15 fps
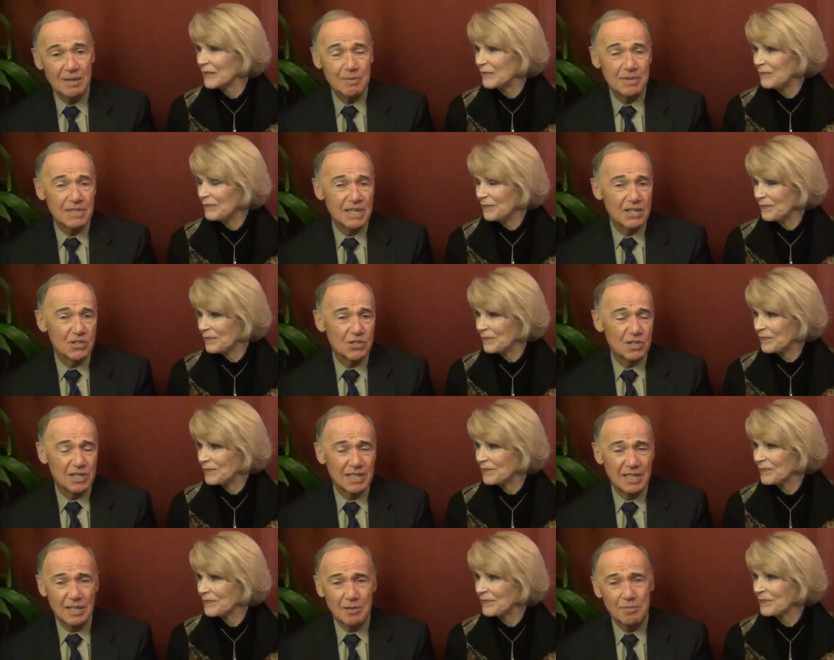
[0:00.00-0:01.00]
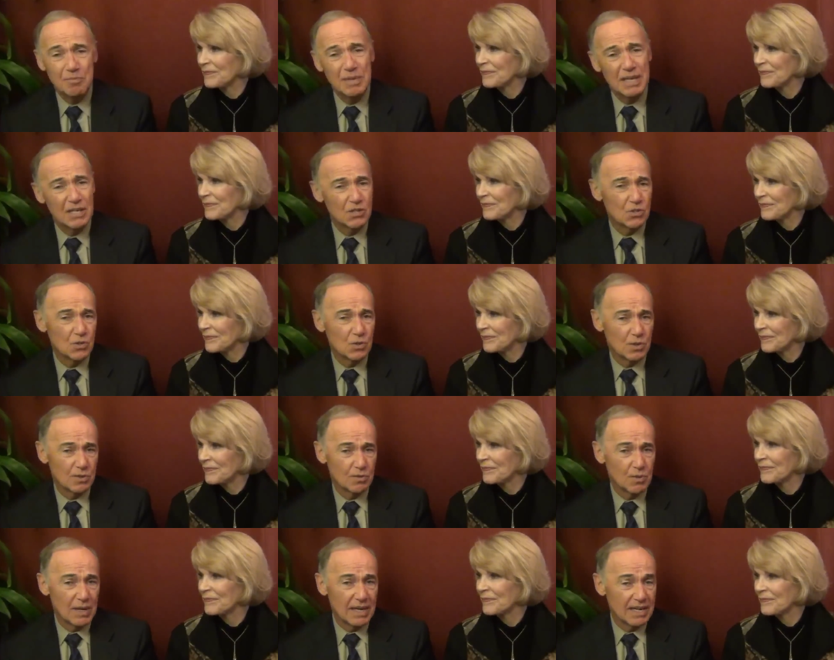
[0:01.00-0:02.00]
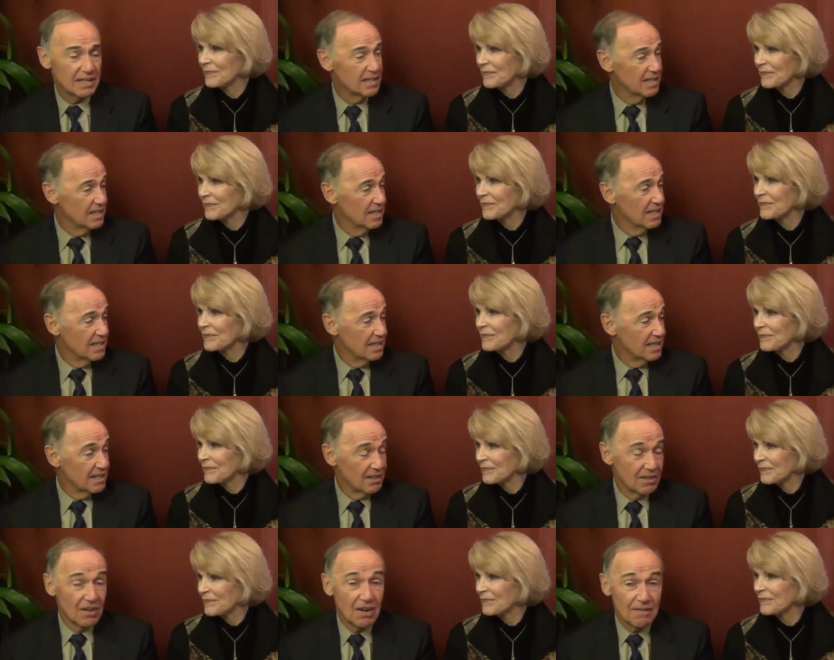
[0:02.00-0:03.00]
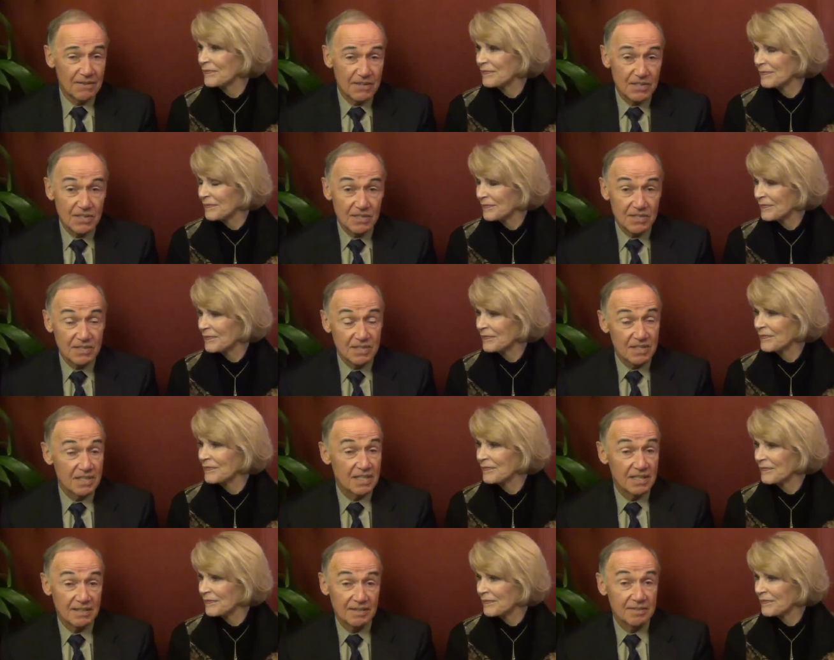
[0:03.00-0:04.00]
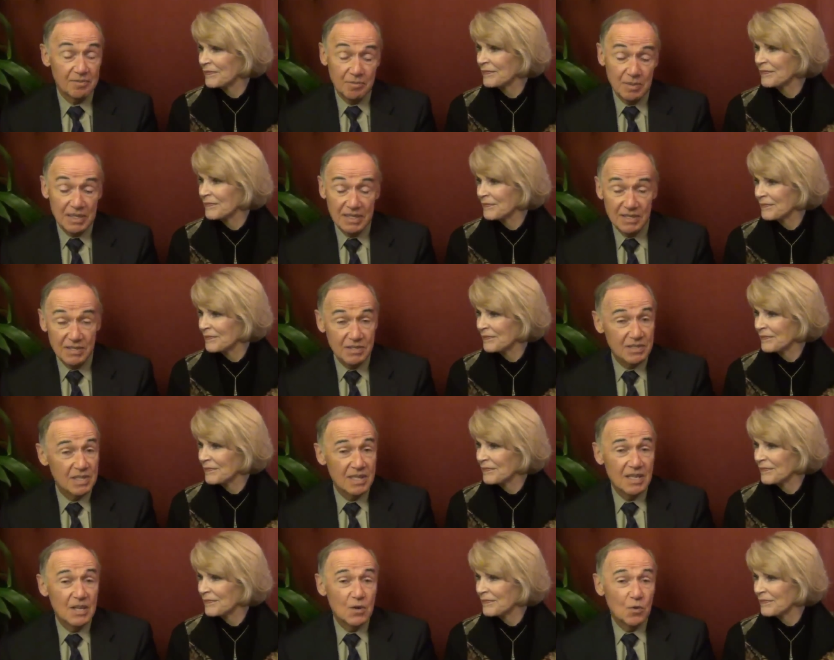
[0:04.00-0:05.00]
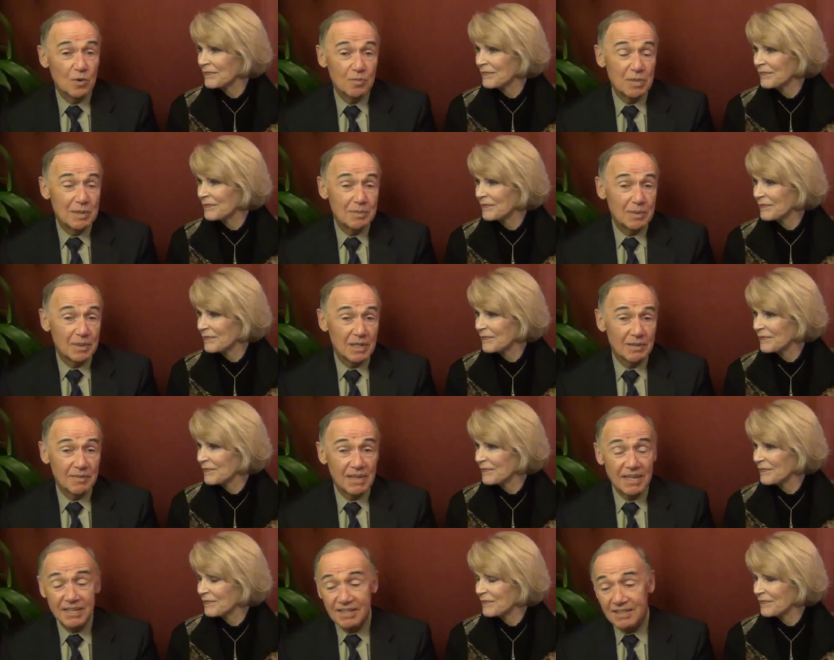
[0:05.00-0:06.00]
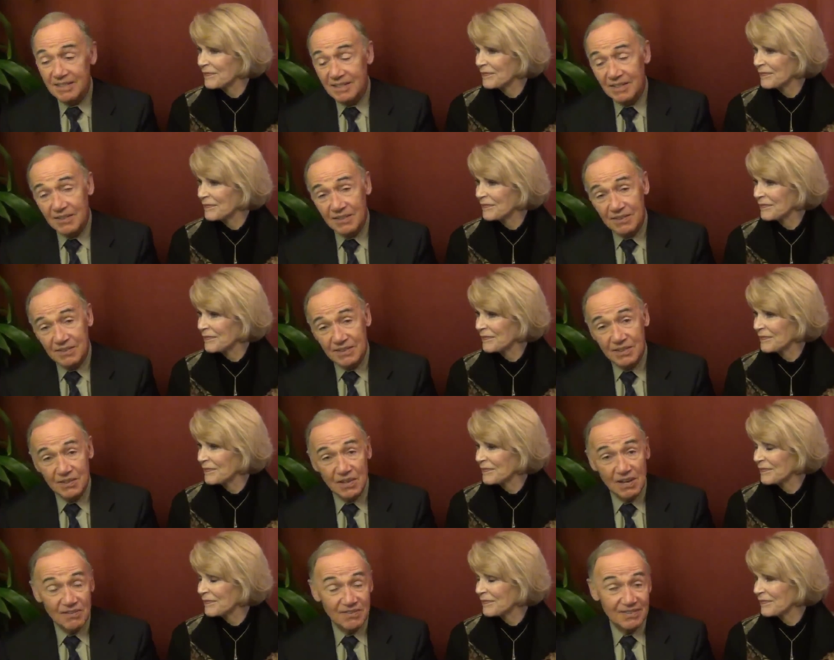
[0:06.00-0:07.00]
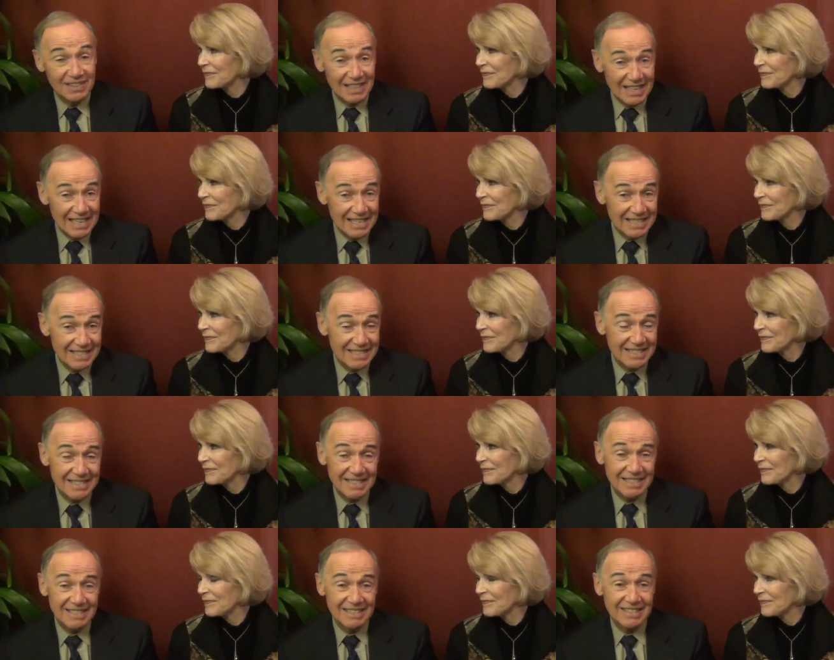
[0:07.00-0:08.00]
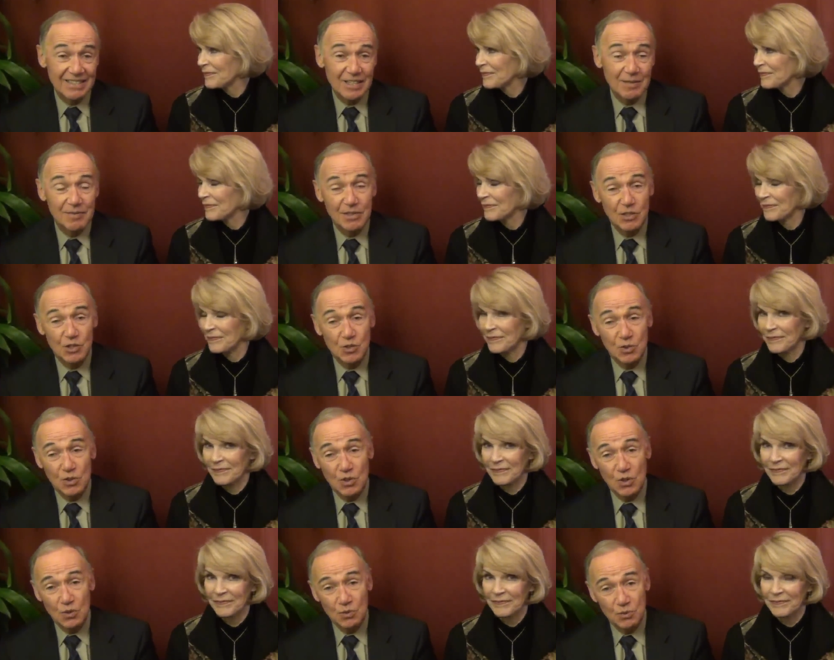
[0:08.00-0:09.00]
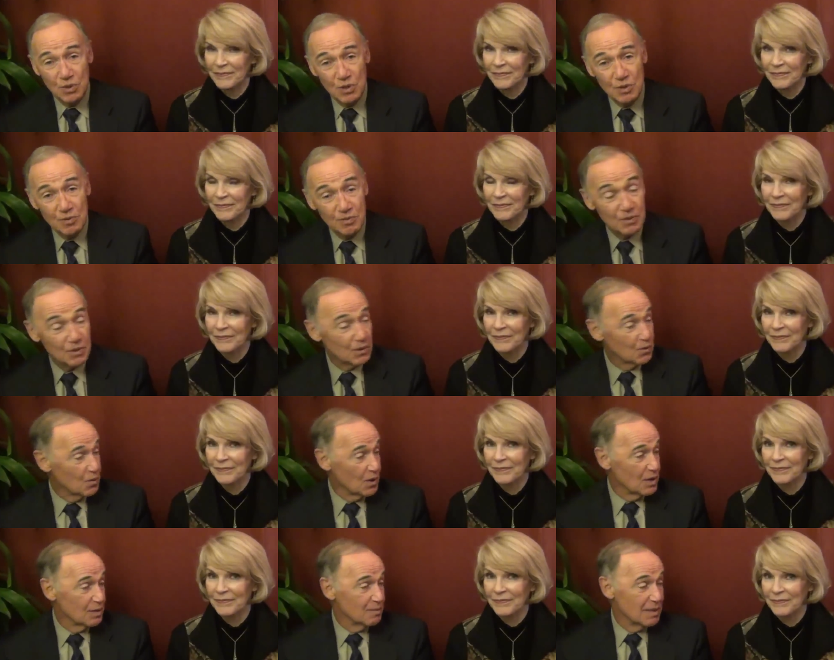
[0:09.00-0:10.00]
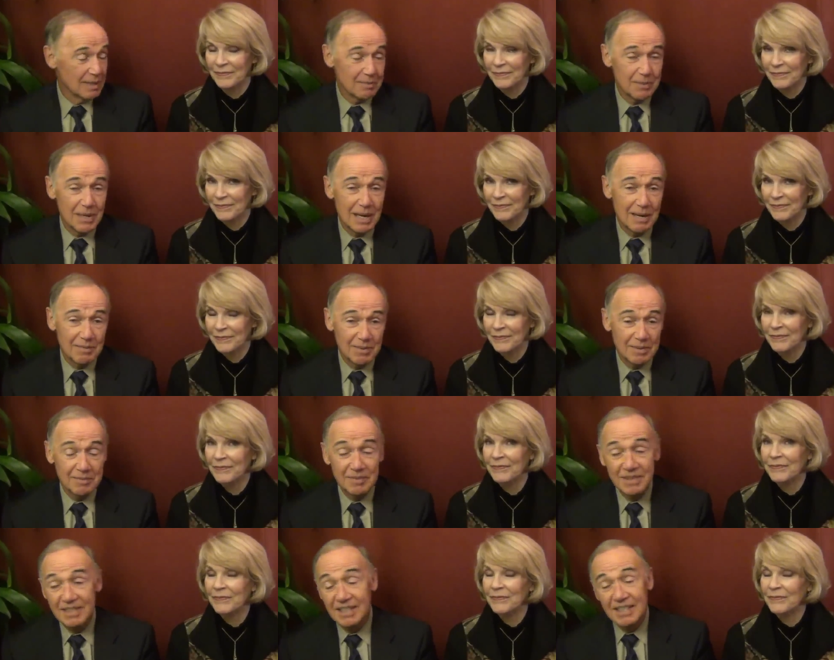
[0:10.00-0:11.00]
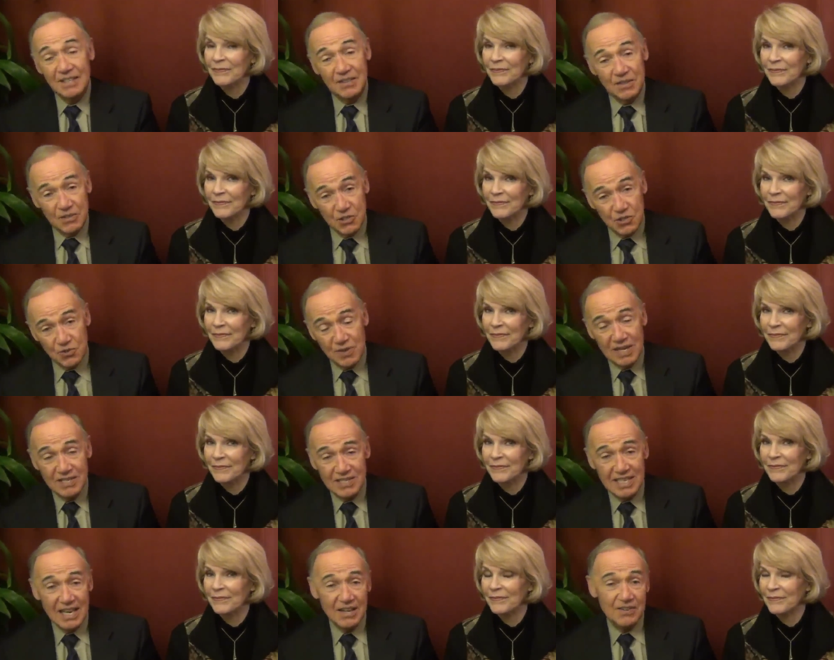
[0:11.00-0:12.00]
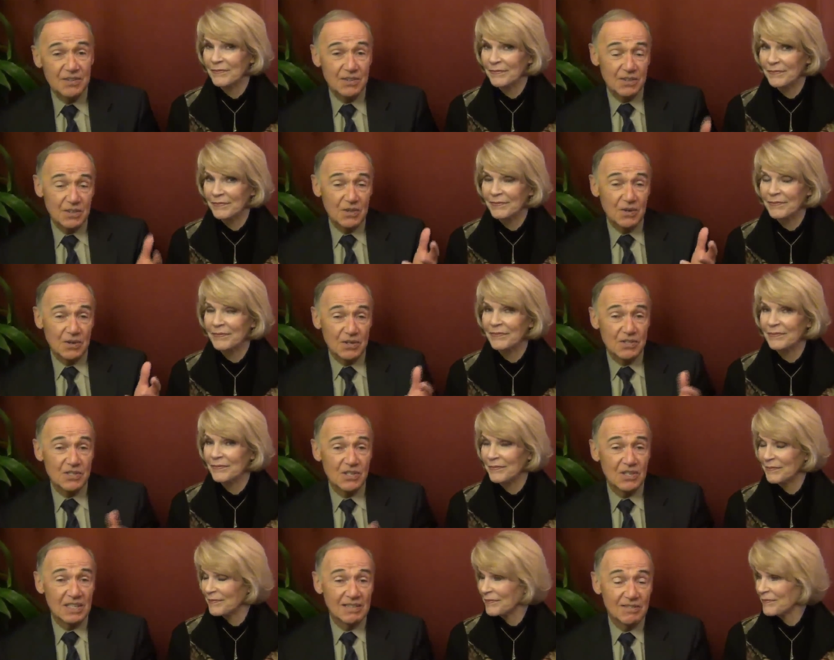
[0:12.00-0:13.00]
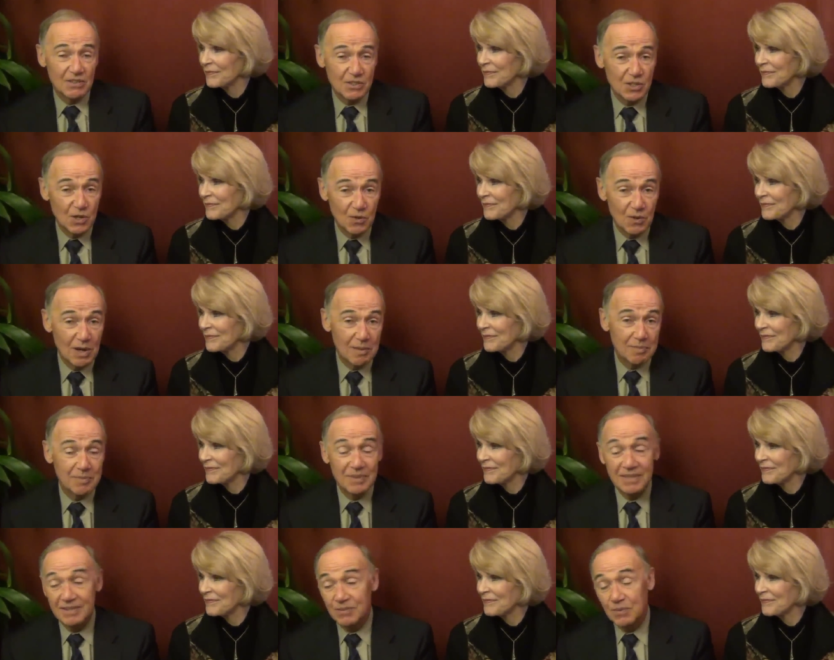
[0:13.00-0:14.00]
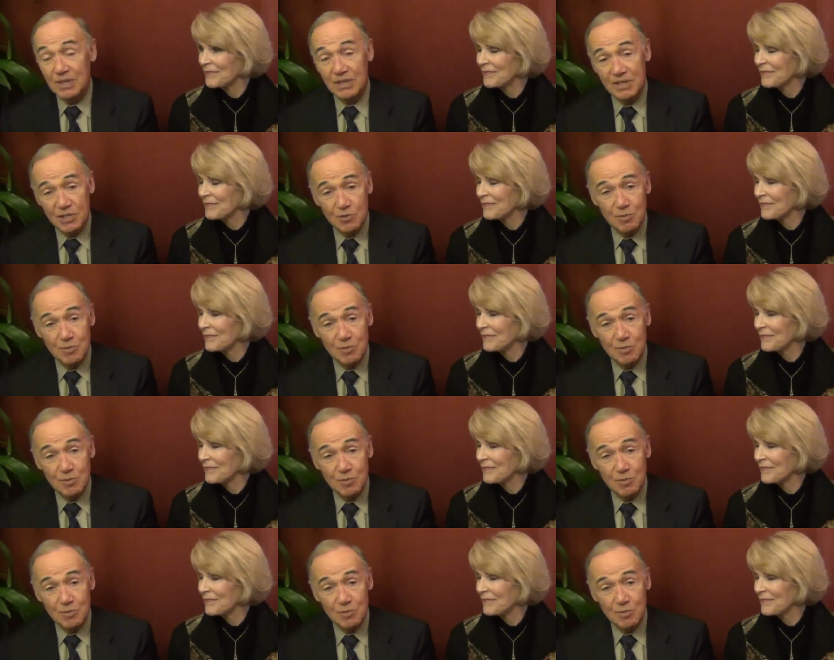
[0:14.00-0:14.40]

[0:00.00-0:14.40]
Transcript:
Speaker 1: hypertension in a big sort of way in our offices uh, because when people come in, you know, they're, you're often late, uh, they're coming into a cold room, they're worried about a problem, they're stressed out, their cortisol levels go up, and what do you